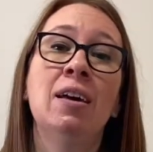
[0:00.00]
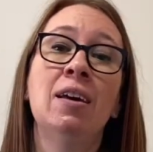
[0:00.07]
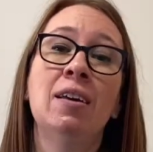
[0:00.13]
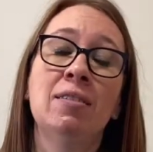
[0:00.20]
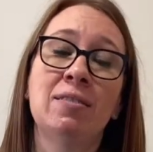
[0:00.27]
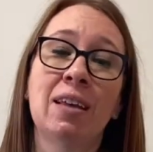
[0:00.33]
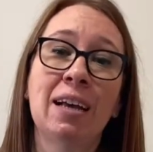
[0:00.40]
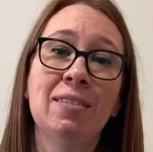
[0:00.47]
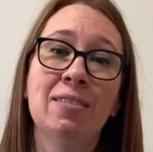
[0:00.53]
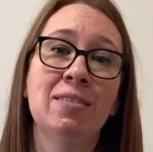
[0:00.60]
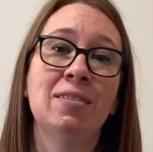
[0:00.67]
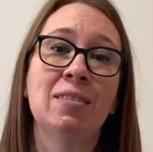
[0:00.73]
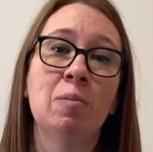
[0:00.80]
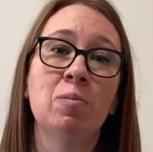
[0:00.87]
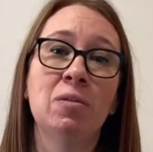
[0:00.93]
Signs and
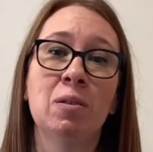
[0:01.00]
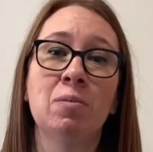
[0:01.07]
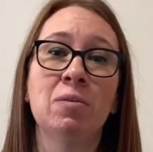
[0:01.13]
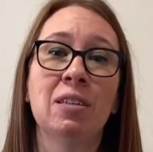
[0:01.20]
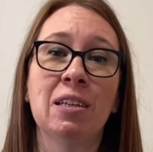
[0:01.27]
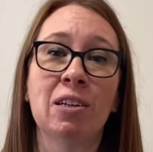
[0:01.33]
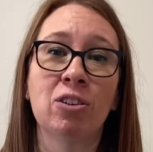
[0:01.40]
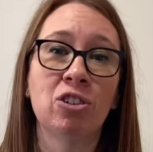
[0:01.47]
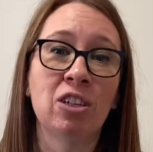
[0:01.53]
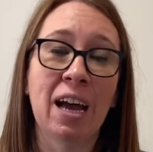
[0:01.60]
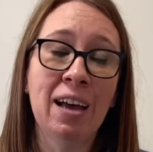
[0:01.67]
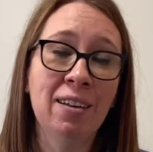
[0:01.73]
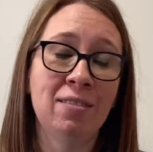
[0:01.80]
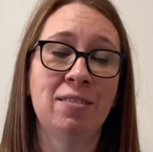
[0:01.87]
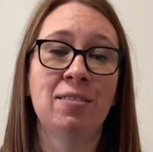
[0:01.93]
symptoms in your
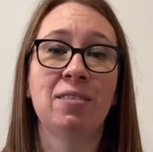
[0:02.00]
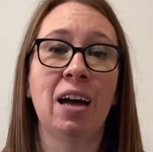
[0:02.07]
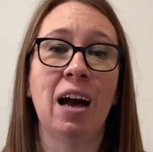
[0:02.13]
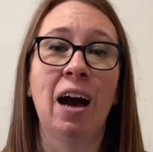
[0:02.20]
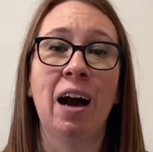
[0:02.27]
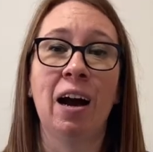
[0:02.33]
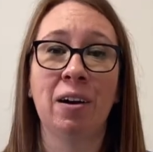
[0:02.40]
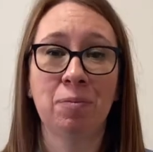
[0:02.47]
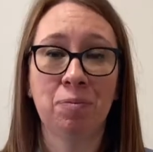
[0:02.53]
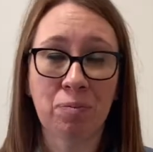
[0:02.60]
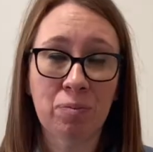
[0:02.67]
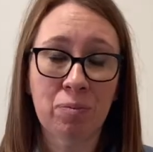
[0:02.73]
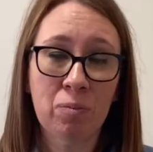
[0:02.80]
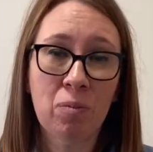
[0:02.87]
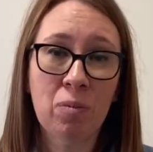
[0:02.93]
chest are
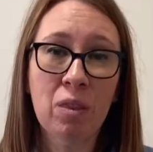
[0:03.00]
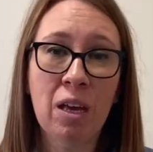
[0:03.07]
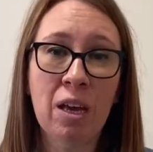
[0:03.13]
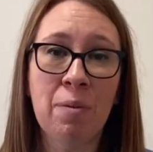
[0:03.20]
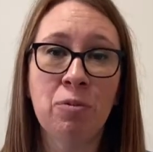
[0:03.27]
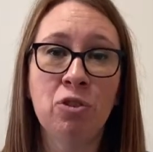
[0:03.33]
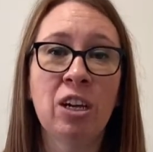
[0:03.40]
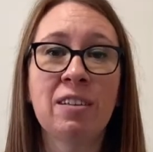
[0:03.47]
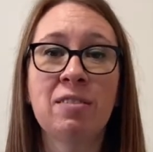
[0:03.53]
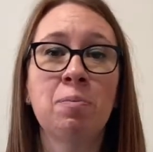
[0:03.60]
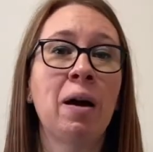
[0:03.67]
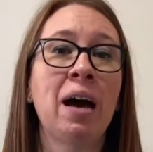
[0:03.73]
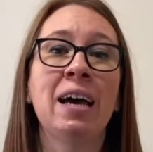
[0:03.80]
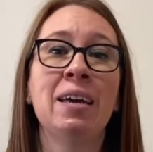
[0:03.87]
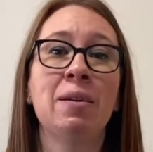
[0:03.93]
chest
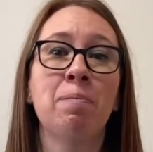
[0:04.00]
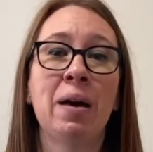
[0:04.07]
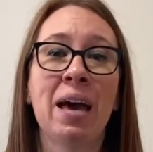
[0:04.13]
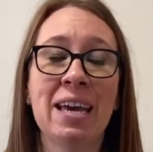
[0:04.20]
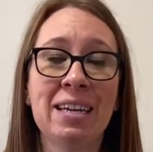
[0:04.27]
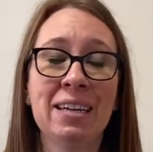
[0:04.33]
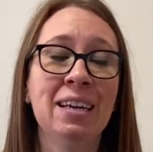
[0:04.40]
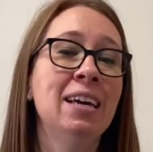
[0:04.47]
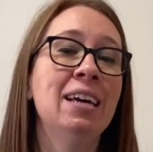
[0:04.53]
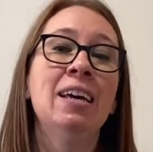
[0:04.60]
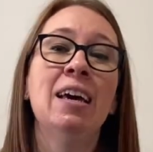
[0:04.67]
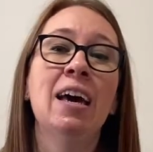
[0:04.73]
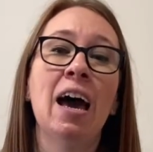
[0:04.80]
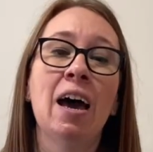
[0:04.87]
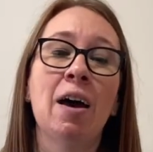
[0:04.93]
pain,
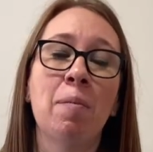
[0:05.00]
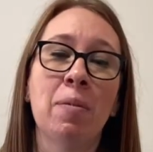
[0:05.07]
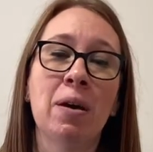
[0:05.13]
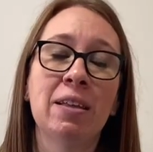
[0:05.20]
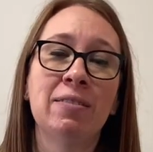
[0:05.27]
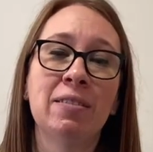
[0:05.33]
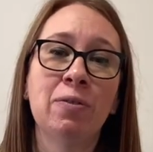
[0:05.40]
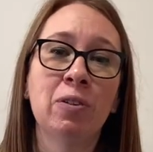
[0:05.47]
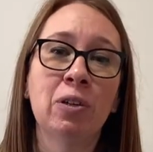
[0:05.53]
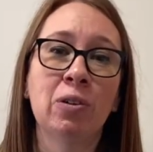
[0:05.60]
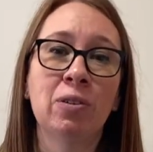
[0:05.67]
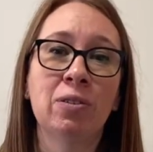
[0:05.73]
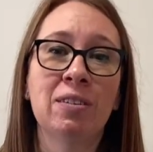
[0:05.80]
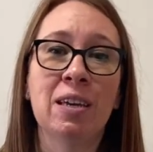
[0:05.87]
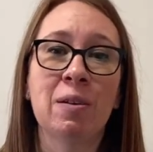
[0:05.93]

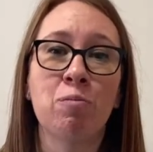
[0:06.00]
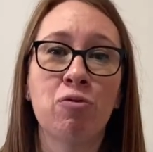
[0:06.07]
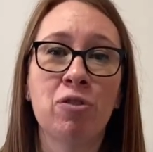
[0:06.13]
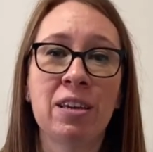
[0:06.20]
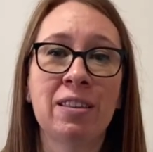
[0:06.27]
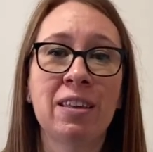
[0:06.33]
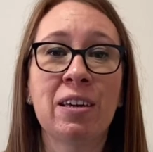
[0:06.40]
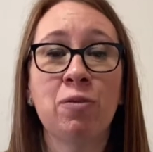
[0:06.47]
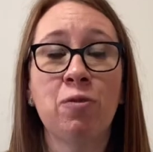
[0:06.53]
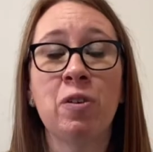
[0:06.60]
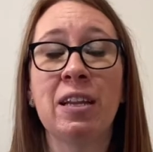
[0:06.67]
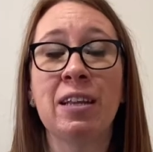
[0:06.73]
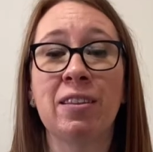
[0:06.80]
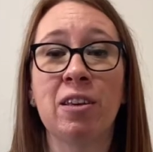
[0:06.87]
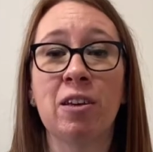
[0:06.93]
difficulty in breathing,
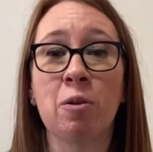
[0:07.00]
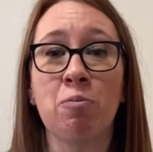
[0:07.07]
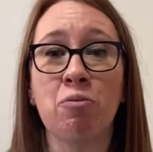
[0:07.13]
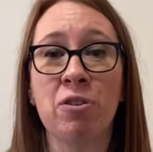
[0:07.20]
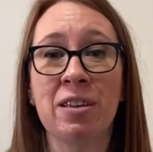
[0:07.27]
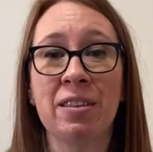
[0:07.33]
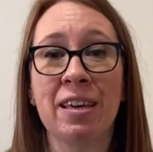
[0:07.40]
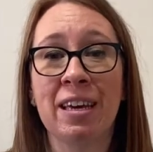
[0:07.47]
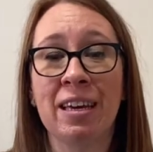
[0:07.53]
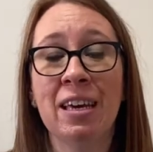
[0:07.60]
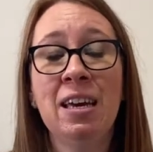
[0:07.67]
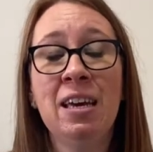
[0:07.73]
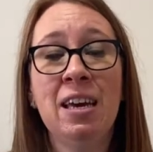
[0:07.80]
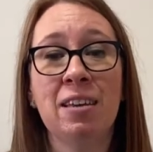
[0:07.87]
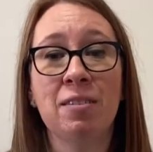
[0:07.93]
feeling that your breathing
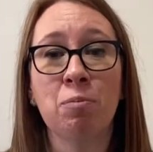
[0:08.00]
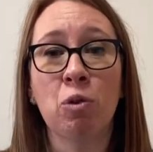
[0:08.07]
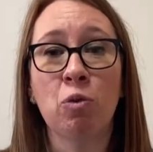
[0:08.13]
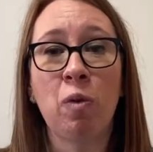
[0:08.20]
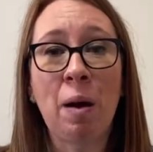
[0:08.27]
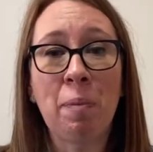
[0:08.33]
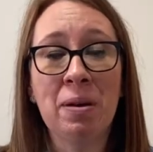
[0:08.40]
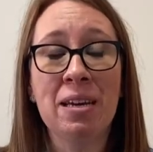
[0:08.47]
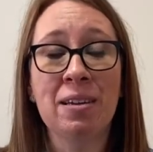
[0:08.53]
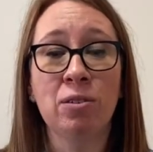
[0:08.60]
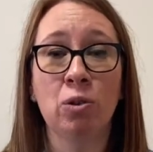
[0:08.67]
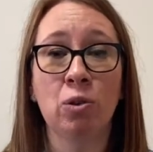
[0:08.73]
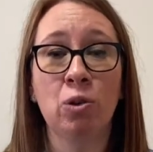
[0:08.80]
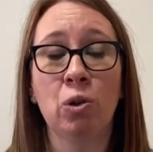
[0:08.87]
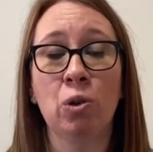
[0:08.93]
is more rapid
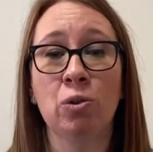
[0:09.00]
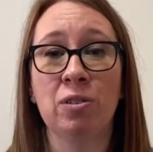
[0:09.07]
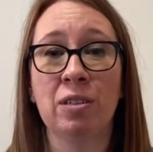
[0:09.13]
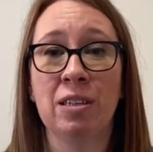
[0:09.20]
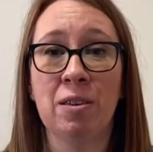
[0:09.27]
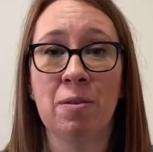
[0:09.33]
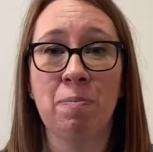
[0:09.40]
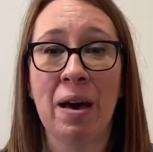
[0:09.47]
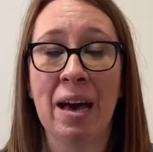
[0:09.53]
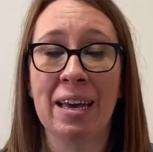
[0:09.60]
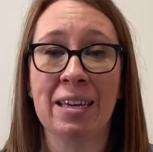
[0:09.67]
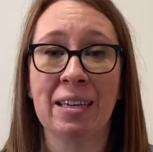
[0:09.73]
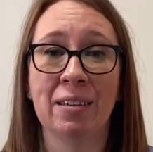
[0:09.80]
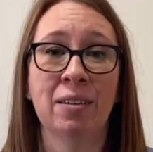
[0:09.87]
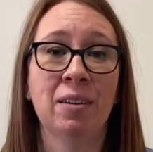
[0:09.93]
or causing you
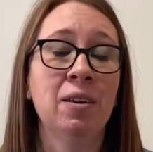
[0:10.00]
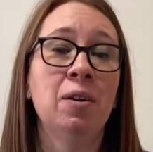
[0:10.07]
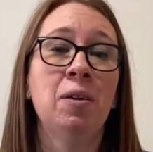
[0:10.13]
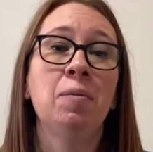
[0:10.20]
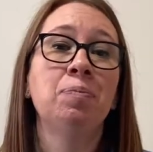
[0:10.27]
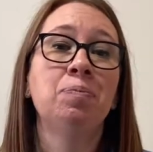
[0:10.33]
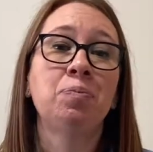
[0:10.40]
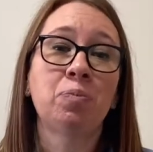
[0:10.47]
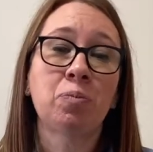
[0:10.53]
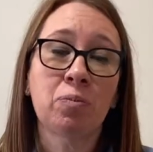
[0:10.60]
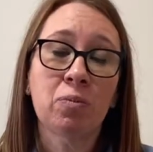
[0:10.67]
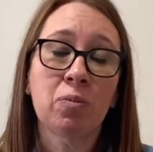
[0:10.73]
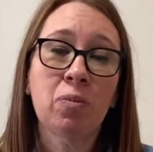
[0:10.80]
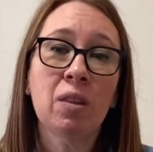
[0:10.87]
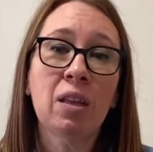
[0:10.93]
pain.
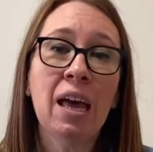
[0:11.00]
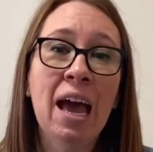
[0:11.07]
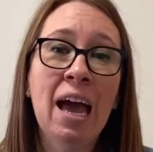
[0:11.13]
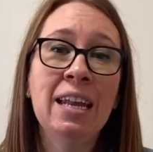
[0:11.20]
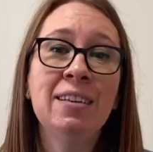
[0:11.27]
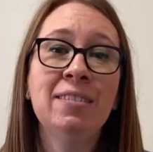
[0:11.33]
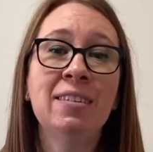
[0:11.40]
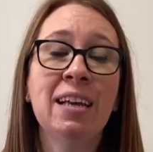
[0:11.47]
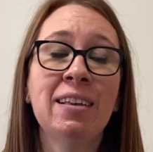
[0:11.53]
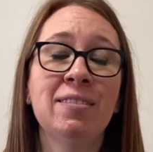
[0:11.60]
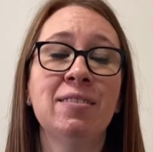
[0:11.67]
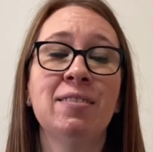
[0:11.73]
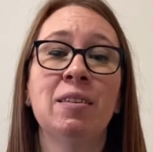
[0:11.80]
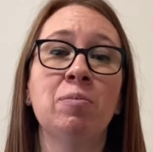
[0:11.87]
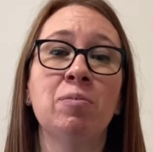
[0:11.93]
Any signs
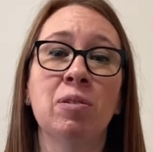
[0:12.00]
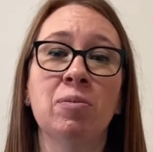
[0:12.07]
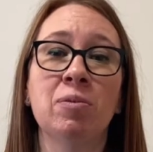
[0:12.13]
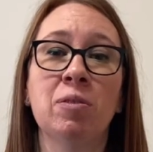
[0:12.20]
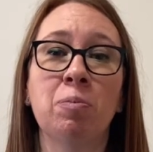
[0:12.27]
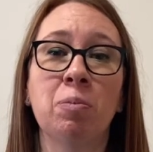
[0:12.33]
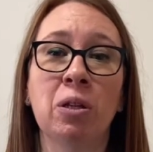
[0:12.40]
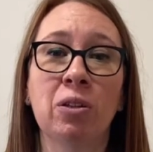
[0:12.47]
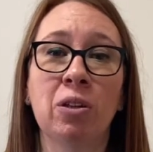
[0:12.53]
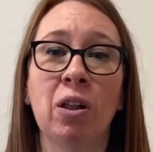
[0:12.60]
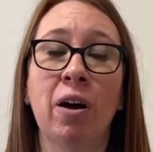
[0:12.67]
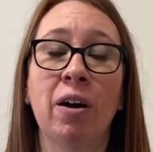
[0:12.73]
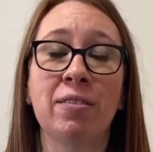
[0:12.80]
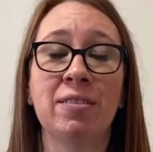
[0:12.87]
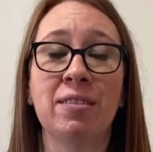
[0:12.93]
and symptoms of blood
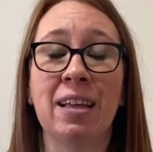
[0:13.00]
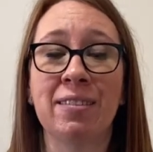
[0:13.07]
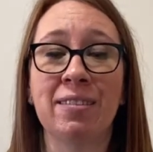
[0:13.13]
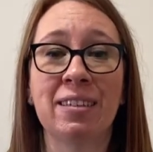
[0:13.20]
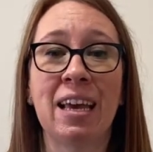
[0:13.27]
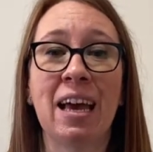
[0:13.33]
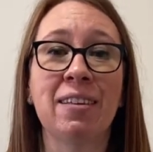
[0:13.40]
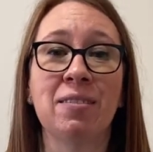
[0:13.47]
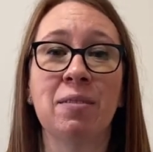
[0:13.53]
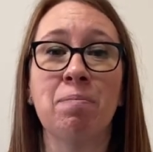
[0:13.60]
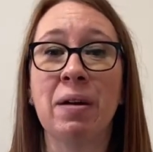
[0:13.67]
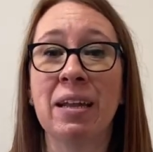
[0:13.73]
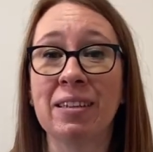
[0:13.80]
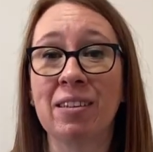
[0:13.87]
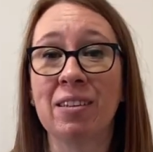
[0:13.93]
clots, then to get some
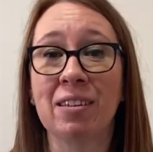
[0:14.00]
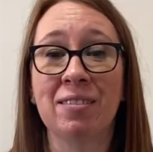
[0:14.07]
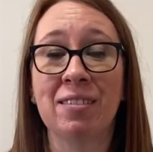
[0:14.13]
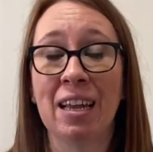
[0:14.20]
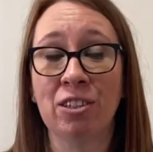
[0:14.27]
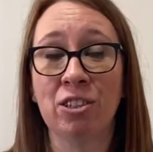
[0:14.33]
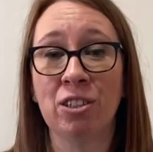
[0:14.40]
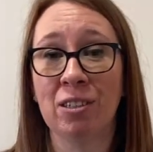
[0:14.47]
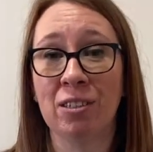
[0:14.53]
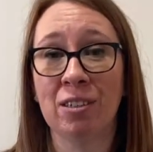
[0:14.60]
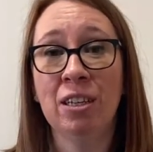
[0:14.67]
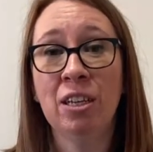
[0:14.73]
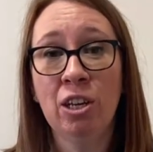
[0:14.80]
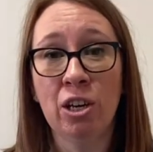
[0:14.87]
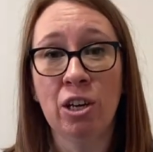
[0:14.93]
medical attention
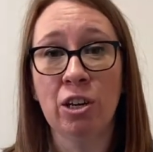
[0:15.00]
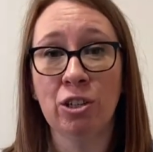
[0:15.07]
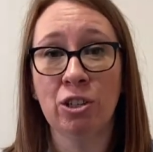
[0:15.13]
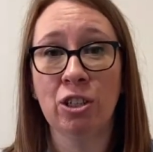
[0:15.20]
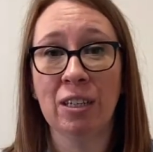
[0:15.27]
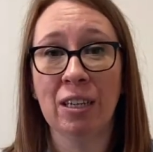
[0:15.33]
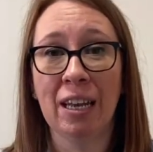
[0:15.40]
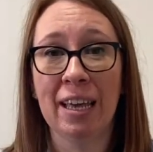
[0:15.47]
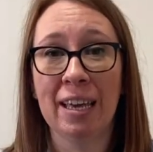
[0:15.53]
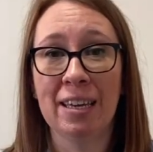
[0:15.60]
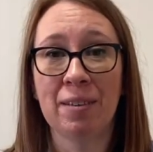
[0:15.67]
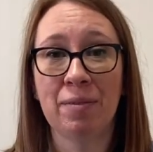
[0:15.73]
urgently.